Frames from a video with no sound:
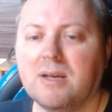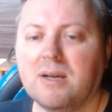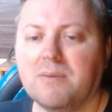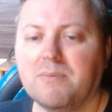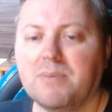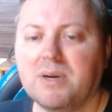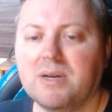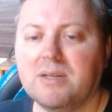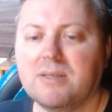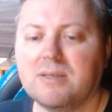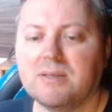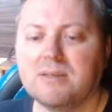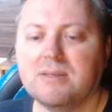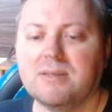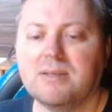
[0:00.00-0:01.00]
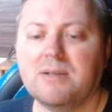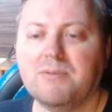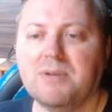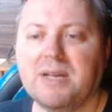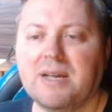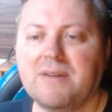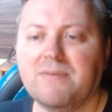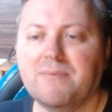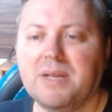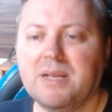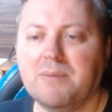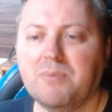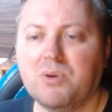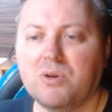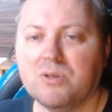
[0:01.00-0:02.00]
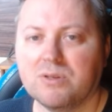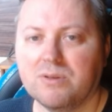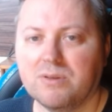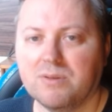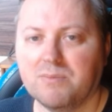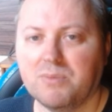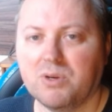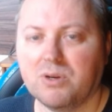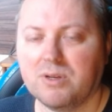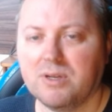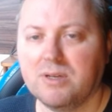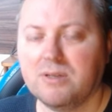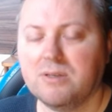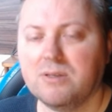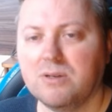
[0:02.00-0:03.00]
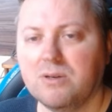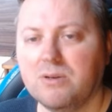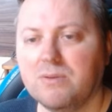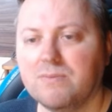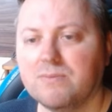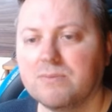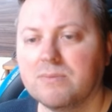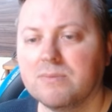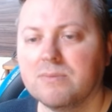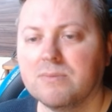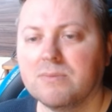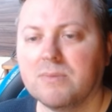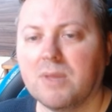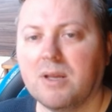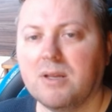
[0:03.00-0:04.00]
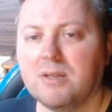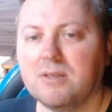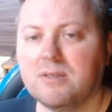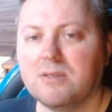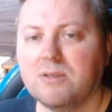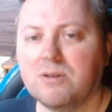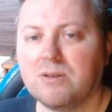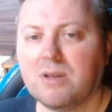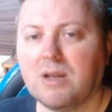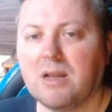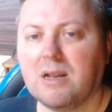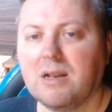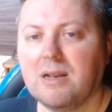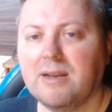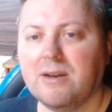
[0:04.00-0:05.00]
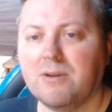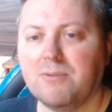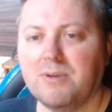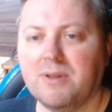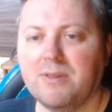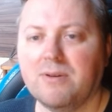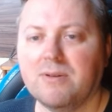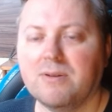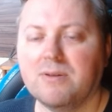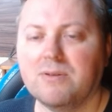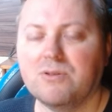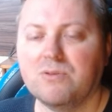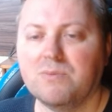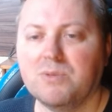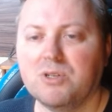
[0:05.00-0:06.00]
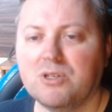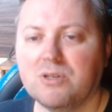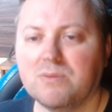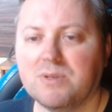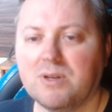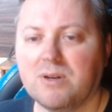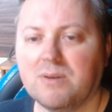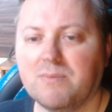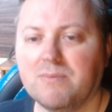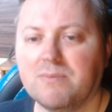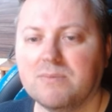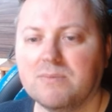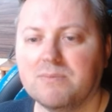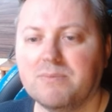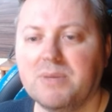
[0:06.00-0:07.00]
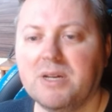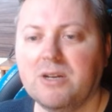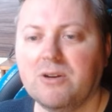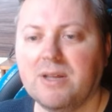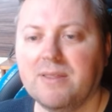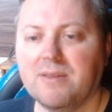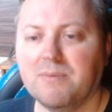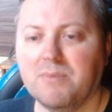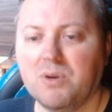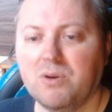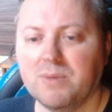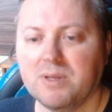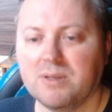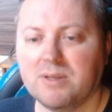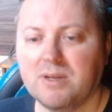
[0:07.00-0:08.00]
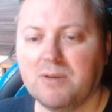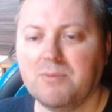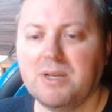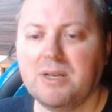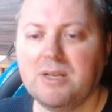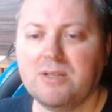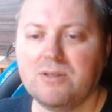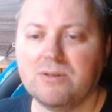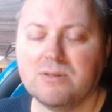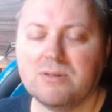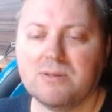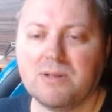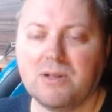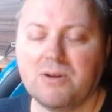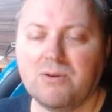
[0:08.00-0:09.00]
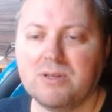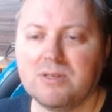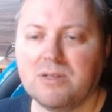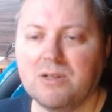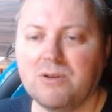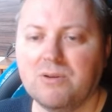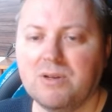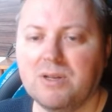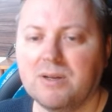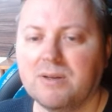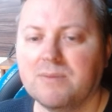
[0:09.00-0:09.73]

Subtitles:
but still we have many pawns on the board, yeah. So it's not clear whether 2 bishops are better at the moment, yeah. We need to slowly